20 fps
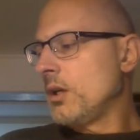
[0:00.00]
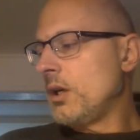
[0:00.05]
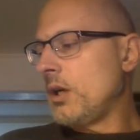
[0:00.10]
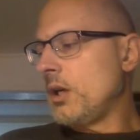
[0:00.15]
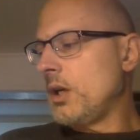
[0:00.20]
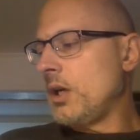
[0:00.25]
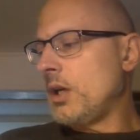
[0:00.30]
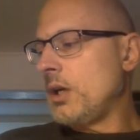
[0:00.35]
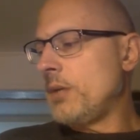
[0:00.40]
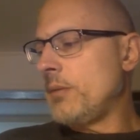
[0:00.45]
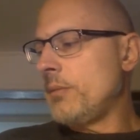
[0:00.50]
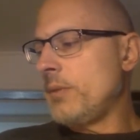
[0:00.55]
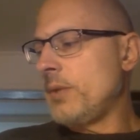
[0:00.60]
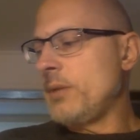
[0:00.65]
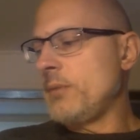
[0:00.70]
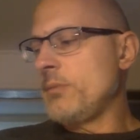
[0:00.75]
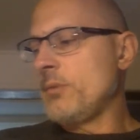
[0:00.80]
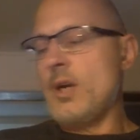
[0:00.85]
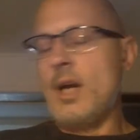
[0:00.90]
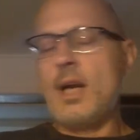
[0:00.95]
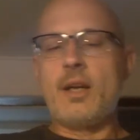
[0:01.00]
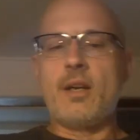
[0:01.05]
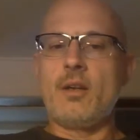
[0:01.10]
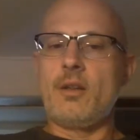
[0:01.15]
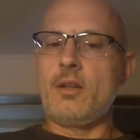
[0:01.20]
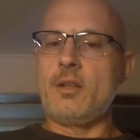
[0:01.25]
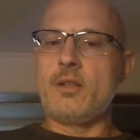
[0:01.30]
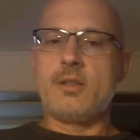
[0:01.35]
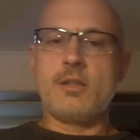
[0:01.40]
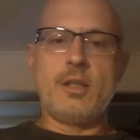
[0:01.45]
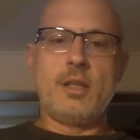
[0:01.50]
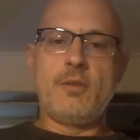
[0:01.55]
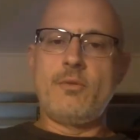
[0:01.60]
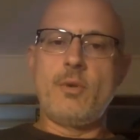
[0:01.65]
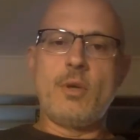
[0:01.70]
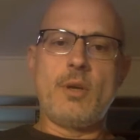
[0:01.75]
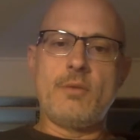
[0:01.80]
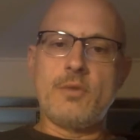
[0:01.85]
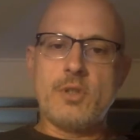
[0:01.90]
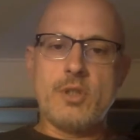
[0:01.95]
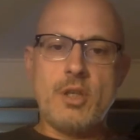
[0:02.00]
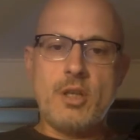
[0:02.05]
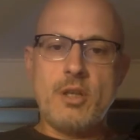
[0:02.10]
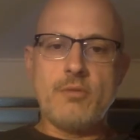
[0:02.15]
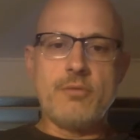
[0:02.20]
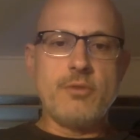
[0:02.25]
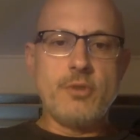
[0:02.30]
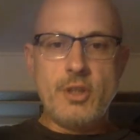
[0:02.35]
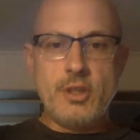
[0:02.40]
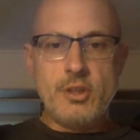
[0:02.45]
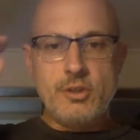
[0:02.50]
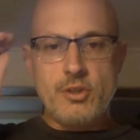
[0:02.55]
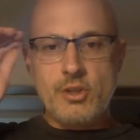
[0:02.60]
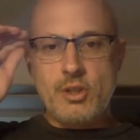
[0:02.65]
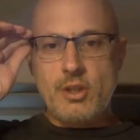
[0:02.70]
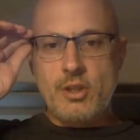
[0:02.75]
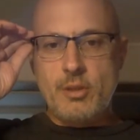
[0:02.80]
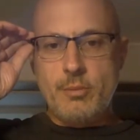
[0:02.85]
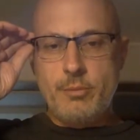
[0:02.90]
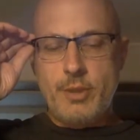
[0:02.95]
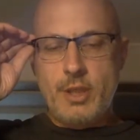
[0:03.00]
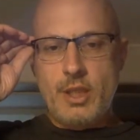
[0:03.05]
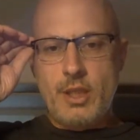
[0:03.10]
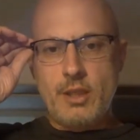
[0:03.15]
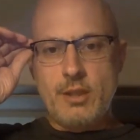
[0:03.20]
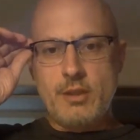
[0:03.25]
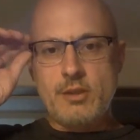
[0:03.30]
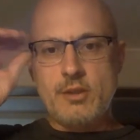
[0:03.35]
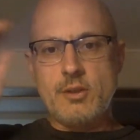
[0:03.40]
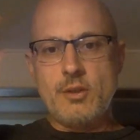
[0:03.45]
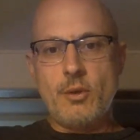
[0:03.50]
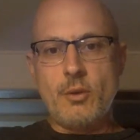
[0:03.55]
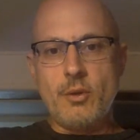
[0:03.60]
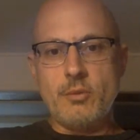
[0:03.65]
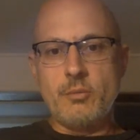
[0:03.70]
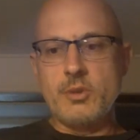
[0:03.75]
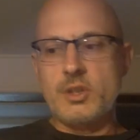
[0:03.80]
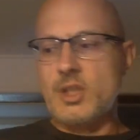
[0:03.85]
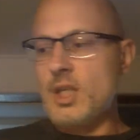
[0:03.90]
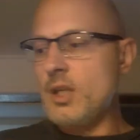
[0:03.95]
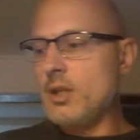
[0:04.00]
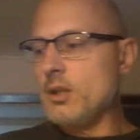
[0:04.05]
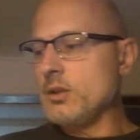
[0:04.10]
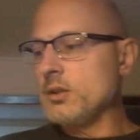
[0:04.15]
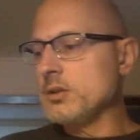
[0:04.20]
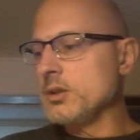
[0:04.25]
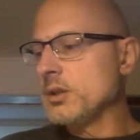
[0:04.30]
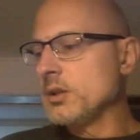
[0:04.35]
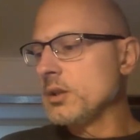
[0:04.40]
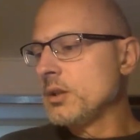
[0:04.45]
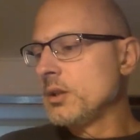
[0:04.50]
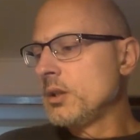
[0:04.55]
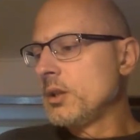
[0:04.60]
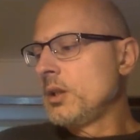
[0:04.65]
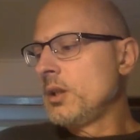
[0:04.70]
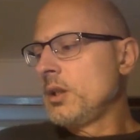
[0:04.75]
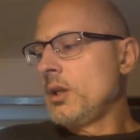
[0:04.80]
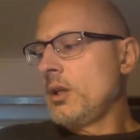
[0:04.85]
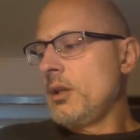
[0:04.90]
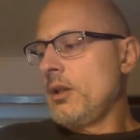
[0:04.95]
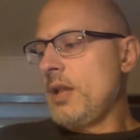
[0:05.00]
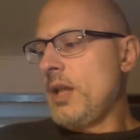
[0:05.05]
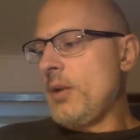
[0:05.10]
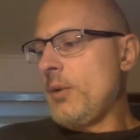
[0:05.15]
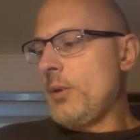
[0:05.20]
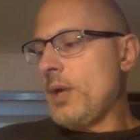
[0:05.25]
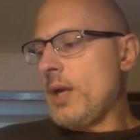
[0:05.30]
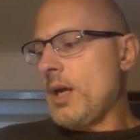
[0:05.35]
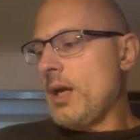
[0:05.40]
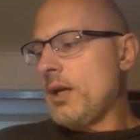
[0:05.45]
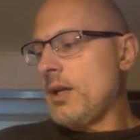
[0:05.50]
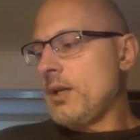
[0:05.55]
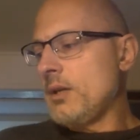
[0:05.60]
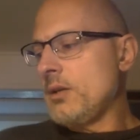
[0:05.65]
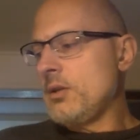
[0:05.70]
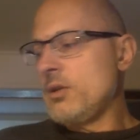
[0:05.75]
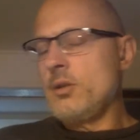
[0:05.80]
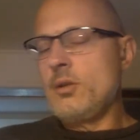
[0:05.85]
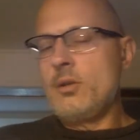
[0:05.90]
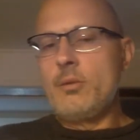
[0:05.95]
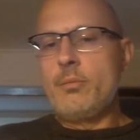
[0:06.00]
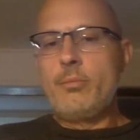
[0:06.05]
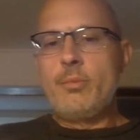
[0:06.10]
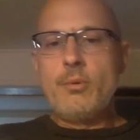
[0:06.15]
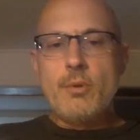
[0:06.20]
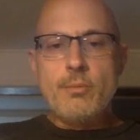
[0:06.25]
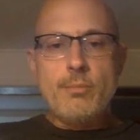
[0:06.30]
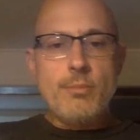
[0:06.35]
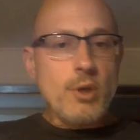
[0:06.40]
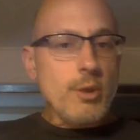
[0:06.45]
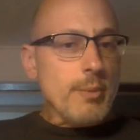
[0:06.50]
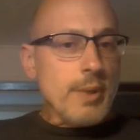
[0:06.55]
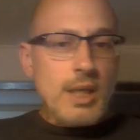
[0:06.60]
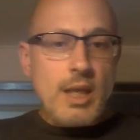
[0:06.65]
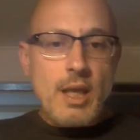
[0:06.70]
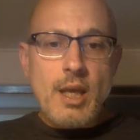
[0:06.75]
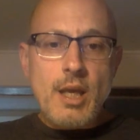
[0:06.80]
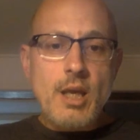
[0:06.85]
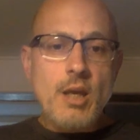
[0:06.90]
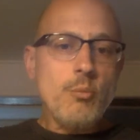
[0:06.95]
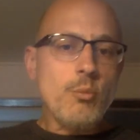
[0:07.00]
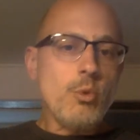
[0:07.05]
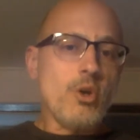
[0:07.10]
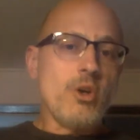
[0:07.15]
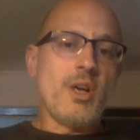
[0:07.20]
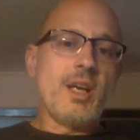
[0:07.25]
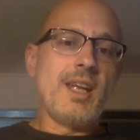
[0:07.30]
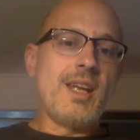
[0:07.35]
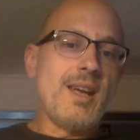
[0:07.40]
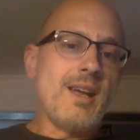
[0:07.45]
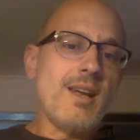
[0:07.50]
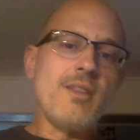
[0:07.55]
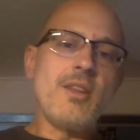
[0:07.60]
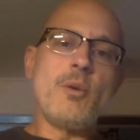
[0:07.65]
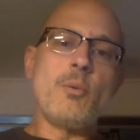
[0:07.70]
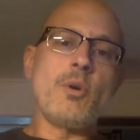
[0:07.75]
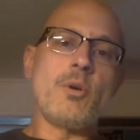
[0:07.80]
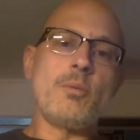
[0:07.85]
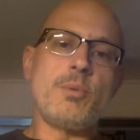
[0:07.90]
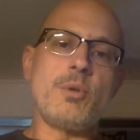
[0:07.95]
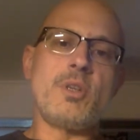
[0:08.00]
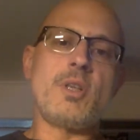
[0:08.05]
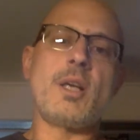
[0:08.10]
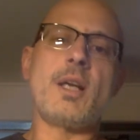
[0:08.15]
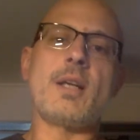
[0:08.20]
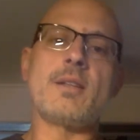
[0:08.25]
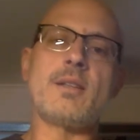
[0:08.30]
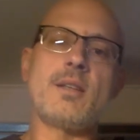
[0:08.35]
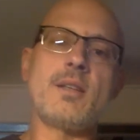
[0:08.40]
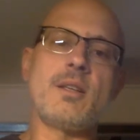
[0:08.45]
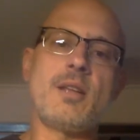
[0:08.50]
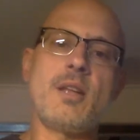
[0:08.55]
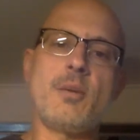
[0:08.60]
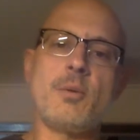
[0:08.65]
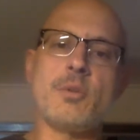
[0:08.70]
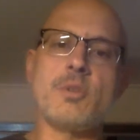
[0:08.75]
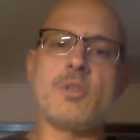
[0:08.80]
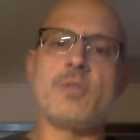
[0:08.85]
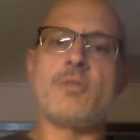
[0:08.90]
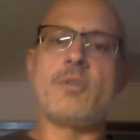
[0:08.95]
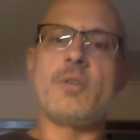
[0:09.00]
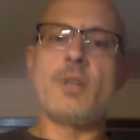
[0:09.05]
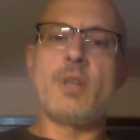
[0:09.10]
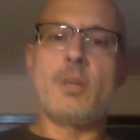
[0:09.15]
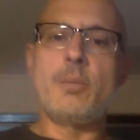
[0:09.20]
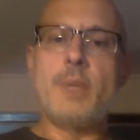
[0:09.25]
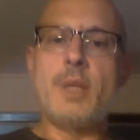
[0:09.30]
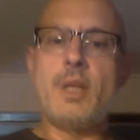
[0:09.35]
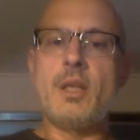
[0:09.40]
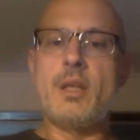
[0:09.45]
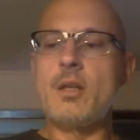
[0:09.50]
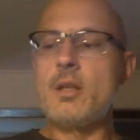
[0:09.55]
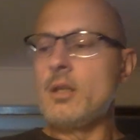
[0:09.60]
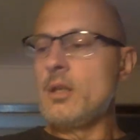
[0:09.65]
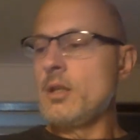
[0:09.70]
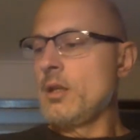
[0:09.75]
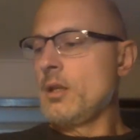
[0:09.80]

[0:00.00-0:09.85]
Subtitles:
And miraculously, if you ever saw the footage and the beatings, no one was killed. They went on to Birmingham, where again they weren't protected and they were severely beaten.